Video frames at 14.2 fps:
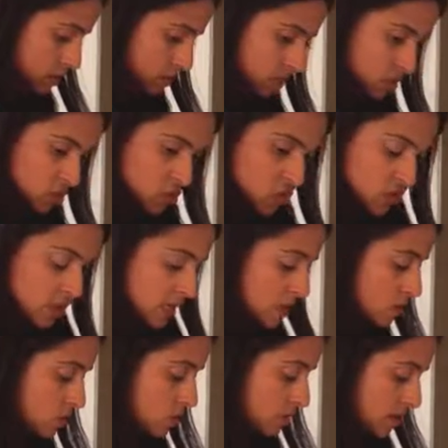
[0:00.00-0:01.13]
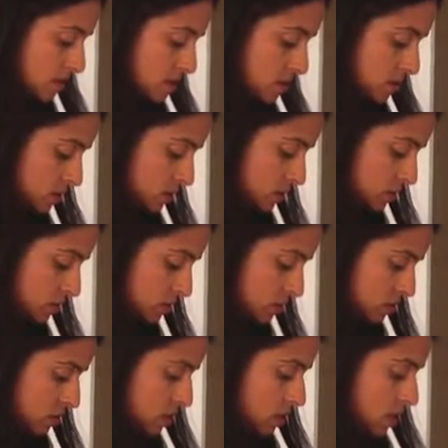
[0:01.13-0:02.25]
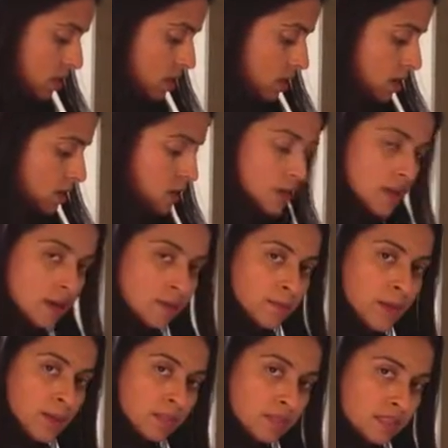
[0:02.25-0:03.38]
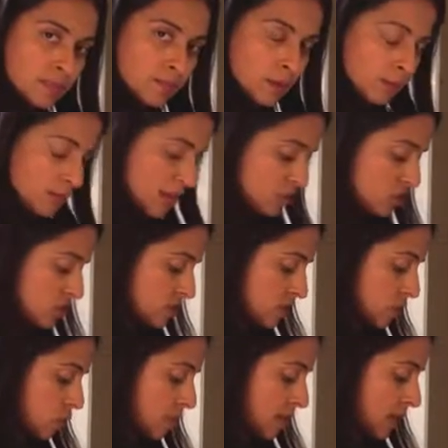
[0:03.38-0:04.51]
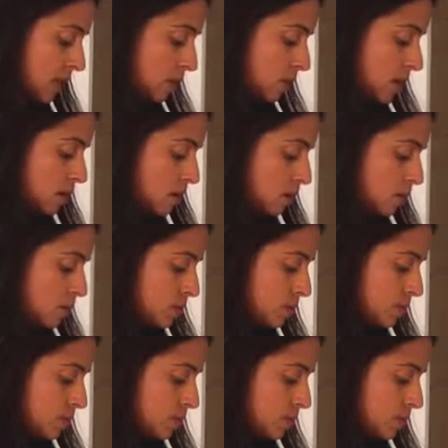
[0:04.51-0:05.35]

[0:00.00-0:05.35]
Make sure you get it all out. Some people like to use the remaining pulp